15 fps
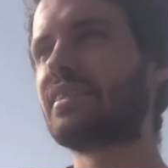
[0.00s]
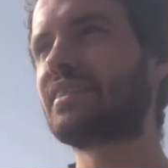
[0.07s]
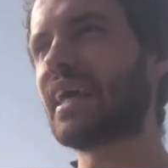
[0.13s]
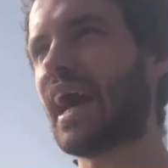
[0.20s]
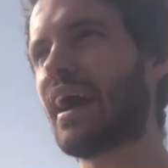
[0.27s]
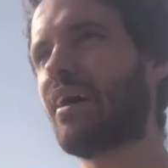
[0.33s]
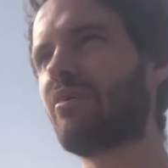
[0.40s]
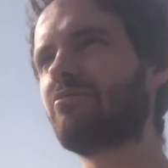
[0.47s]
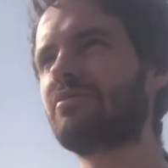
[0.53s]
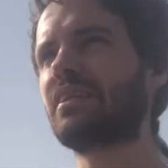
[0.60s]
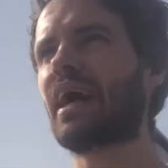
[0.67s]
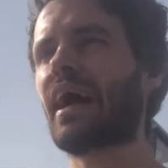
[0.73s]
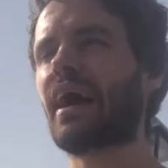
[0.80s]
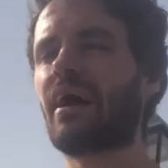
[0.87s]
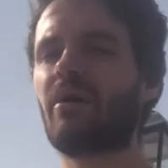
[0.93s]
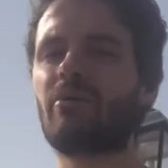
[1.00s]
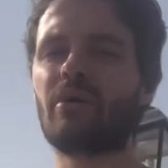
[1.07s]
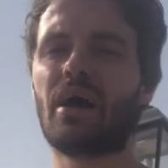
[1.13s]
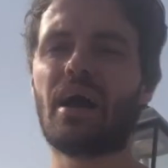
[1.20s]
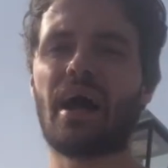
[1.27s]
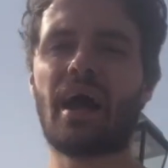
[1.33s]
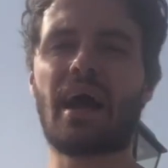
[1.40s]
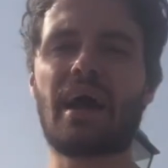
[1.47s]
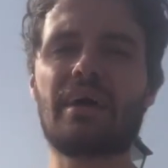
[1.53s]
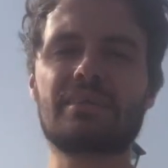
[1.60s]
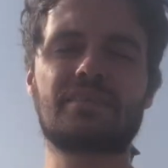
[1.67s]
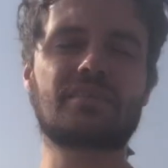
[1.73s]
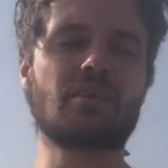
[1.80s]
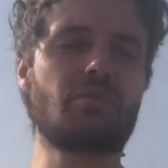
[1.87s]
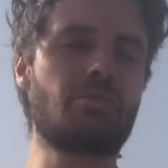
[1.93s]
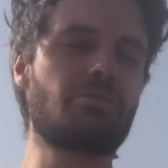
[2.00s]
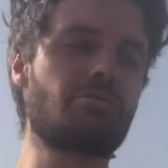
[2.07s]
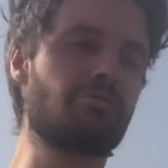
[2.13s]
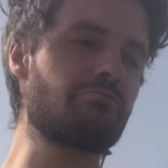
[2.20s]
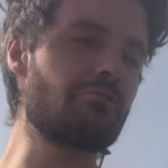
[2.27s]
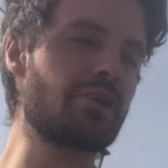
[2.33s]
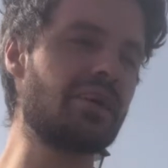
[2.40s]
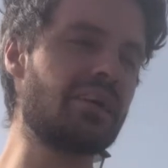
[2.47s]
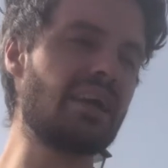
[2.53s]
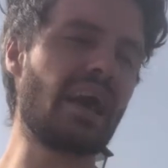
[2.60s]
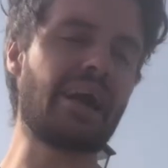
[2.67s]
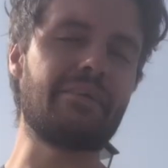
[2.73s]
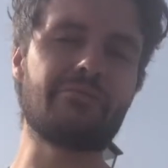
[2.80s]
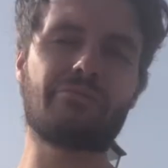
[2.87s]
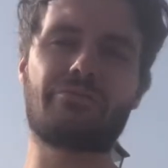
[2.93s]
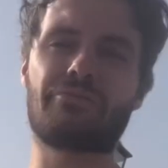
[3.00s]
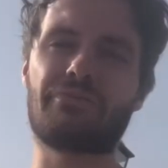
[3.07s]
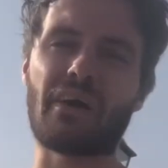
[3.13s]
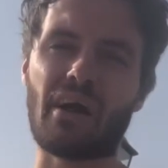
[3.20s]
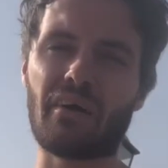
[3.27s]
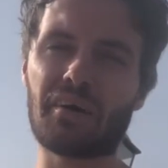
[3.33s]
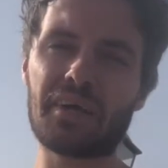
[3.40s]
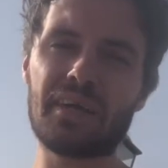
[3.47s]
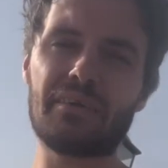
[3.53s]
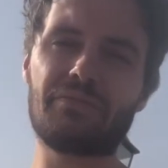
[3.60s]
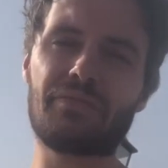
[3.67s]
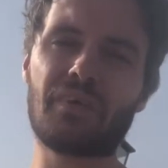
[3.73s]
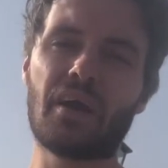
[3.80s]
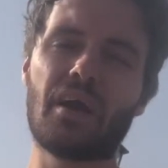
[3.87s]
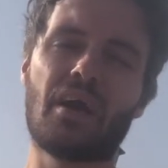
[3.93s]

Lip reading: Down now at 3 and 5.